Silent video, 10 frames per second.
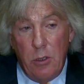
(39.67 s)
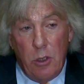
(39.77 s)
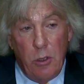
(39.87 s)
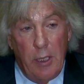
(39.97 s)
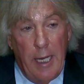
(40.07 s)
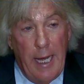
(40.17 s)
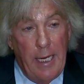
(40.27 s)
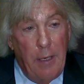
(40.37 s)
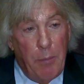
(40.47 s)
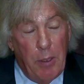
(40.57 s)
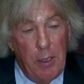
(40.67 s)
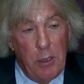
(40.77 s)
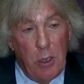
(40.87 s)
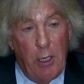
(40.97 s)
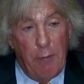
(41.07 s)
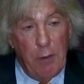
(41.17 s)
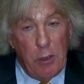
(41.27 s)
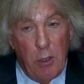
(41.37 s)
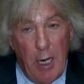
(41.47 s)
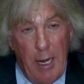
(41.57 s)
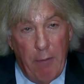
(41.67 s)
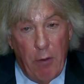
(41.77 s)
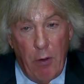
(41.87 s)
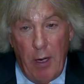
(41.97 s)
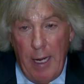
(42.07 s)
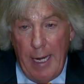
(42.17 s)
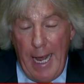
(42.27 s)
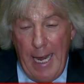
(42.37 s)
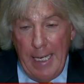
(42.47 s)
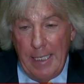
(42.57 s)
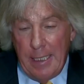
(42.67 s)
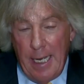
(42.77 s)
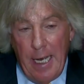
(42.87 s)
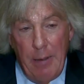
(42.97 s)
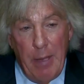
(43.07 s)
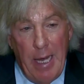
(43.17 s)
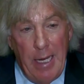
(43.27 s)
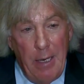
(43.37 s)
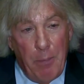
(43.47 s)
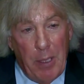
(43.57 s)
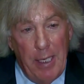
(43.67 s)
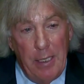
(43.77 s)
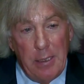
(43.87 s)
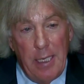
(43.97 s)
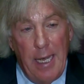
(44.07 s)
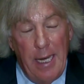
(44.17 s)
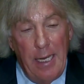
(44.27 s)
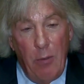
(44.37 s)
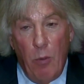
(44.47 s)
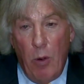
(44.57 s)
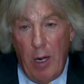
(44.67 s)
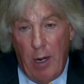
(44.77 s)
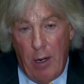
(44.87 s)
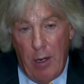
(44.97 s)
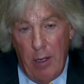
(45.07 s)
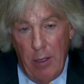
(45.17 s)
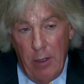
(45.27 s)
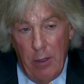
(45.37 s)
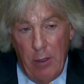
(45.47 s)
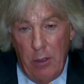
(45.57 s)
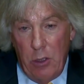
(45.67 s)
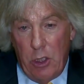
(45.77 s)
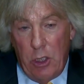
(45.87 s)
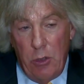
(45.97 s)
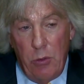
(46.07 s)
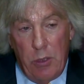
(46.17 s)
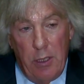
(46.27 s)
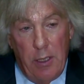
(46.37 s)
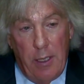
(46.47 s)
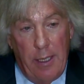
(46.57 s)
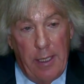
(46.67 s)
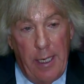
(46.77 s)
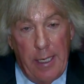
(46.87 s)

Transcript: should any police officer ever, at any time, any place, anywhere, shoot like a